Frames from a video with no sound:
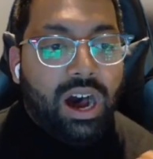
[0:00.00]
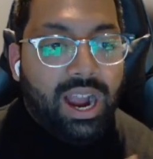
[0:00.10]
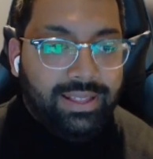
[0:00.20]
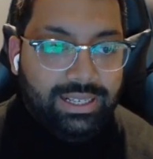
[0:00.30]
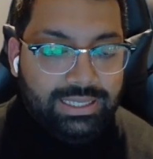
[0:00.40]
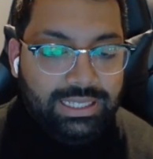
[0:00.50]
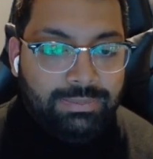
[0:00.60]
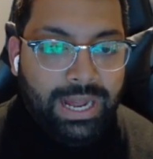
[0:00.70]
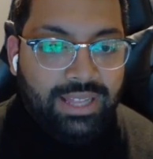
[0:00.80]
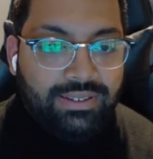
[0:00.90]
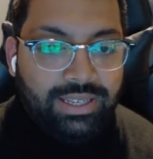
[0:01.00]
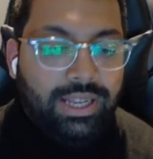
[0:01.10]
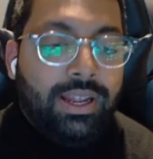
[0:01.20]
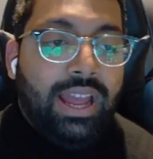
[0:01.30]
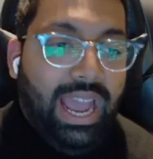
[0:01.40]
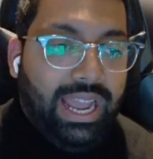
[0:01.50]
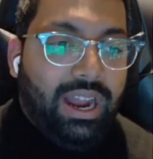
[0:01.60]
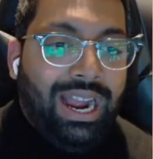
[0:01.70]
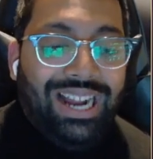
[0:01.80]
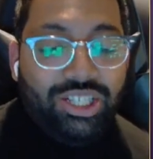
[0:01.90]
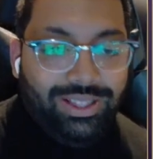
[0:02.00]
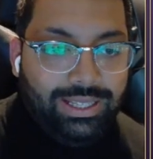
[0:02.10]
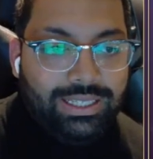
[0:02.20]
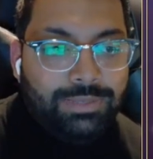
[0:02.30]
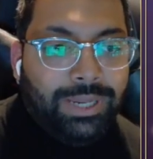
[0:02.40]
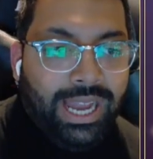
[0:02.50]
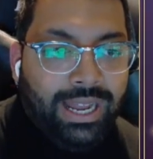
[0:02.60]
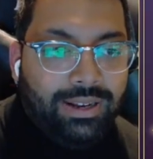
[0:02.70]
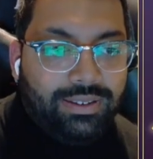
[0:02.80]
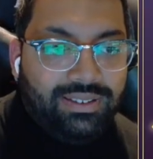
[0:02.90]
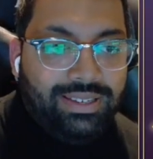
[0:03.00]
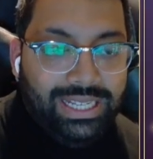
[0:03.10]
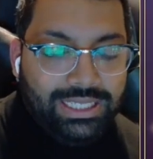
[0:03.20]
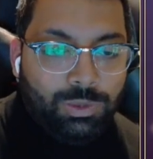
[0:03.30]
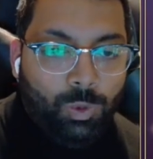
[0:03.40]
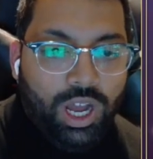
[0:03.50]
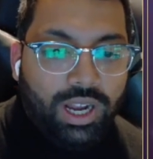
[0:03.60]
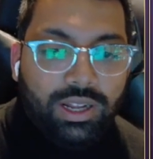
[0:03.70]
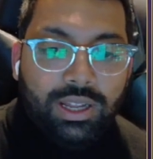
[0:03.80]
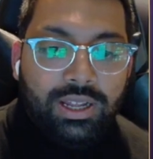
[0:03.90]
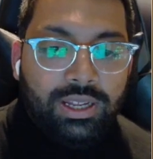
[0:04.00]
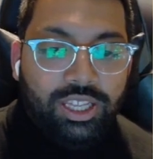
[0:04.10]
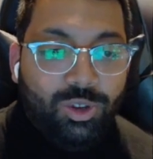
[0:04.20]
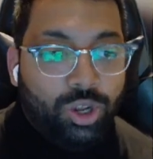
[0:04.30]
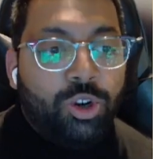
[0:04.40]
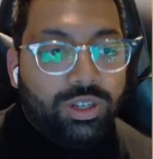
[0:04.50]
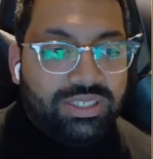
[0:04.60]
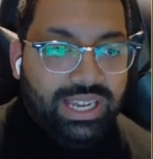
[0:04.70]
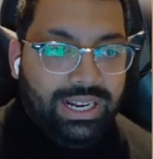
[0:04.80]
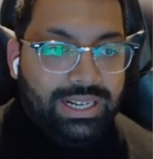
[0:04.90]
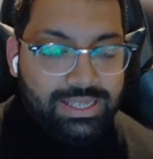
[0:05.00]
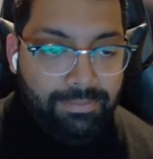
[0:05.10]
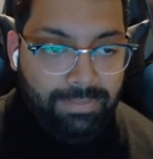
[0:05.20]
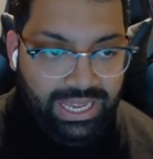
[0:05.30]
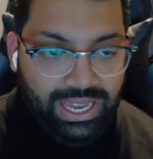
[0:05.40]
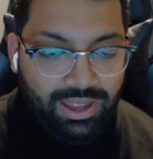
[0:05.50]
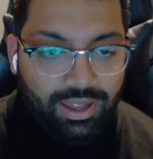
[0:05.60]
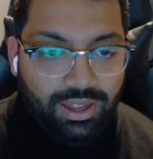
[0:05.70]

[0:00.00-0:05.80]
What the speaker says: I think this needs balancing, hey, I actually think this mechanic needs to work, you are not saying that to me.